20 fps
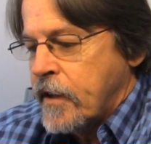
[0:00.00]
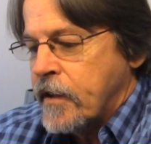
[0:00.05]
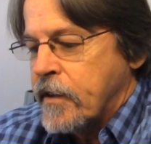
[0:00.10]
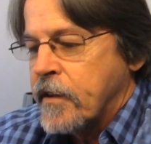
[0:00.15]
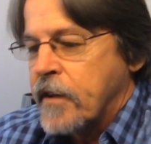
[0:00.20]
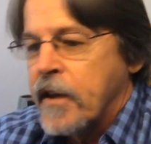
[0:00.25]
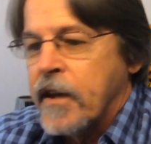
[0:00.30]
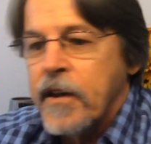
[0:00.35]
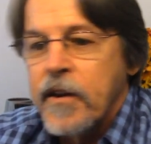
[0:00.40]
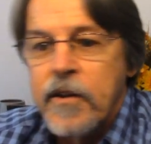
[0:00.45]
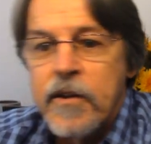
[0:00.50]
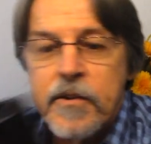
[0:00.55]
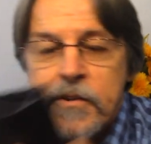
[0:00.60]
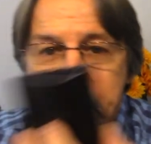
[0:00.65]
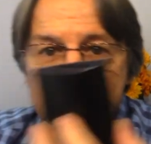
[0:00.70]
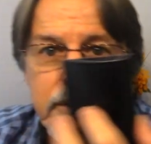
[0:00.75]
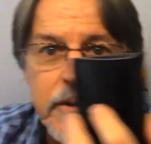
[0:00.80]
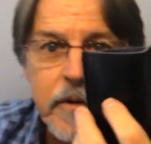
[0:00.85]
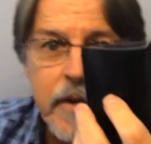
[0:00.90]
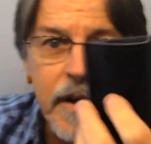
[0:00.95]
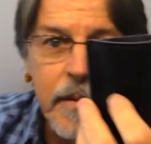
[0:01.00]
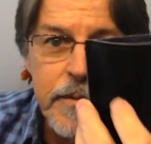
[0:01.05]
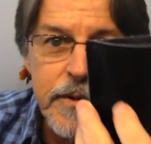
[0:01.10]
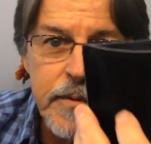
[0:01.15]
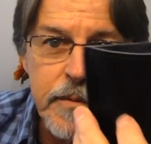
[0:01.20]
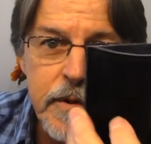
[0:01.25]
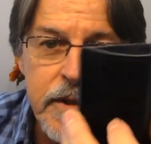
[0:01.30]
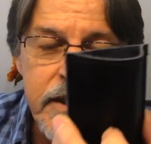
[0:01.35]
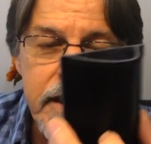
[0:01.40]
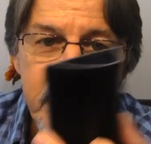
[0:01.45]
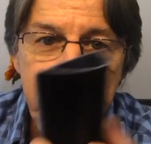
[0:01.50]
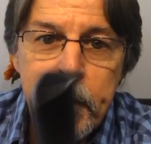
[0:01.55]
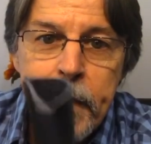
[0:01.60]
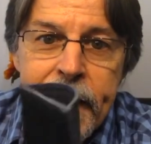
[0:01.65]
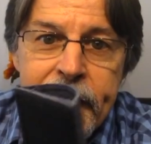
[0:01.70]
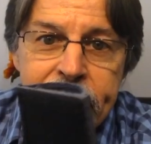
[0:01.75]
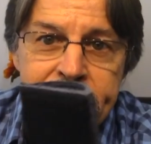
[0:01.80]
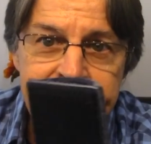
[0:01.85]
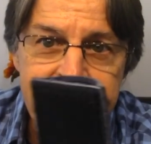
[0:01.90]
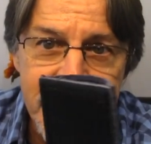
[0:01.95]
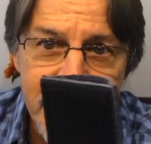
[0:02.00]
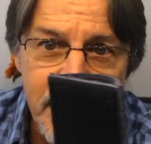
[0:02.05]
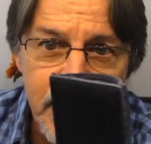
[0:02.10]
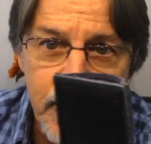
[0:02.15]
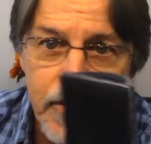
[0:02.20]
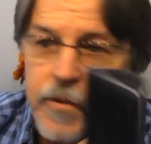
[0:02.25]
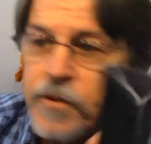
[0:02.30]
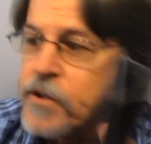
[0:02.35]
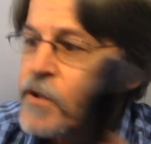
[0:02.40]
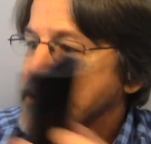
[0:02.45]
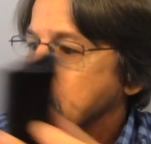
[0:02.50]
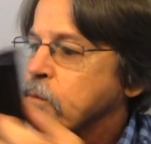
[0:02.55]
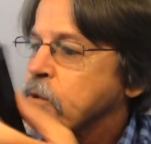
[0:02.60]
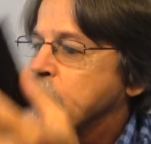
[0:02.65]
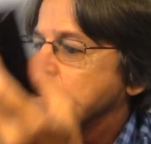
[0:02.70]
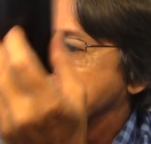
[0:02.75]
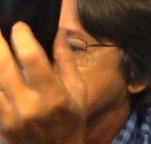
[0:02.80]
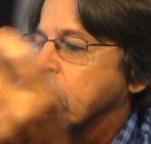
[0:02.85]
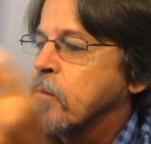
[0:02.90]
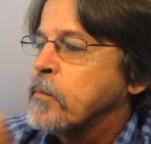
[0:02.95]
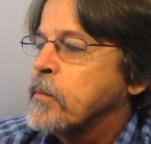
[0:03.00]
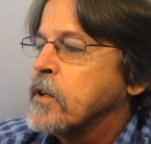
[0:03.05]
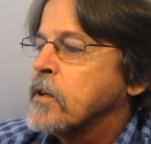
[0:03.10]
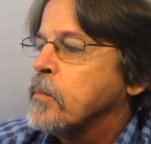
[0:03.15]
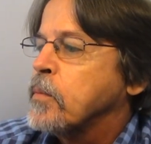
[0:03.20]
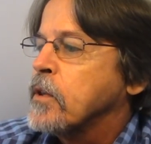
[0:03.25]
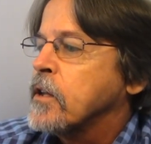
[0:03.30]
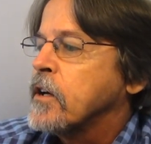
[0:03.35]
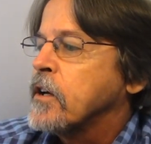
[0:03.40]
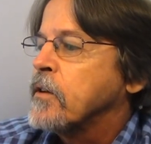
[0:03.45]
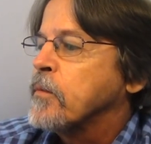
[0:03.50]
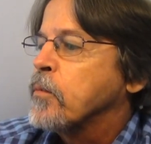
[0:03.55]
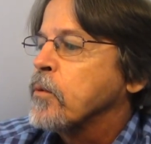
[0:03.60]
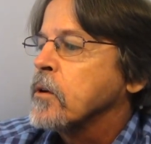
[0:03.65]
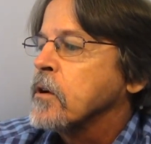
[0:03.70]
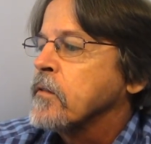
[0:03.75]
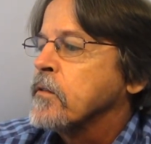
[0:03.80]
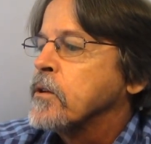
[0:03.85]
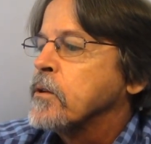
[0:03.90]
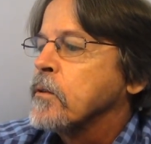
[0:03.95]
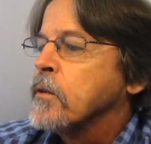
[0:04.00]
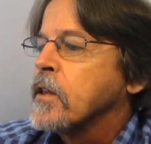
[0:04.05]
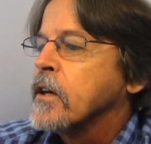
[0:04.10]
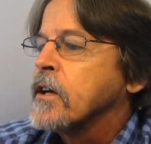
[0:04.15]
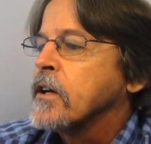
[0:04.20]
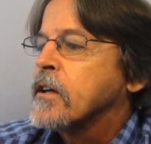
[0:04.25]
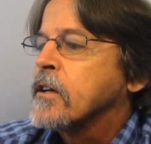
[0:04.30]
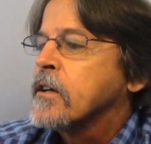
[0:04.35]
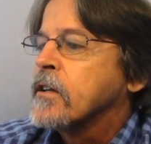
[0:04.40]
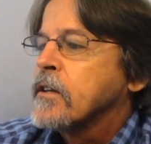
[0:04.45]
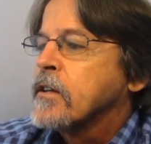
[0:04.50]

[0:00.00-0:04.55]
And it also comes with a magazine holster, which can be applied wherever you like